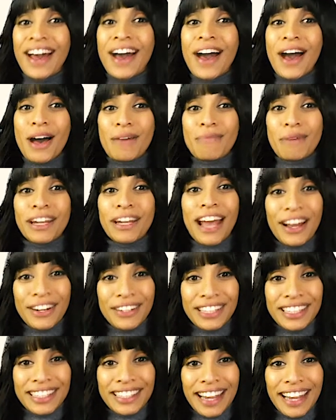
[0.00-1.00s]
about how to
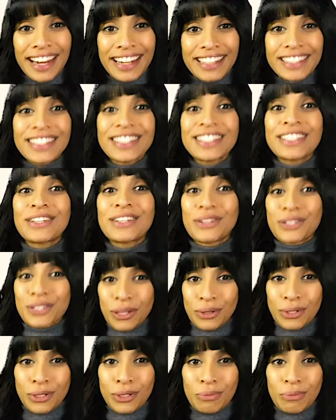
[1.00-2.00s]
enhance your
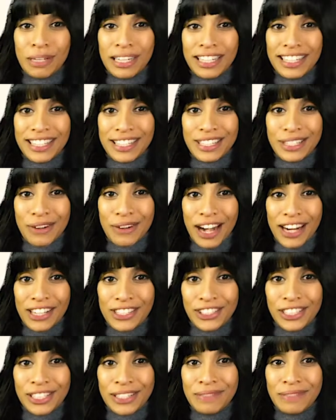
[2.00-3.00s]
social media
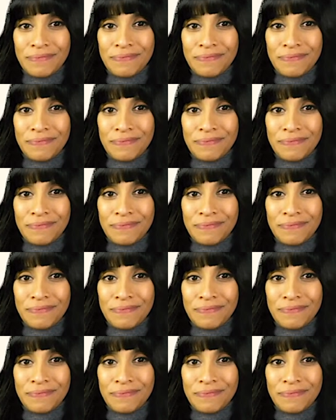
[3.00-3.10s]
strategy.